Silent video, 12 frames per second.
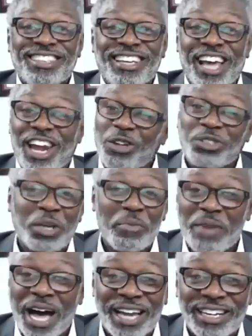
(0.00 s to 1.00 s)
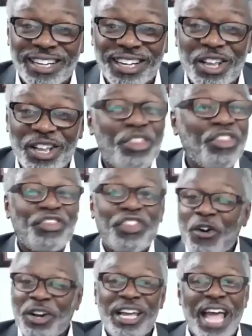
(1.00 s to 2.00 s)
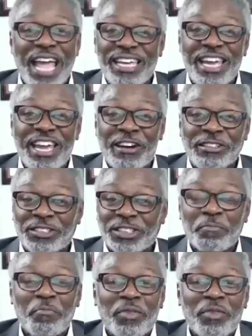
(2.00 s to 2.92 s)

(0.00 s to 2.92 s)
Hello, somebody. 38 years.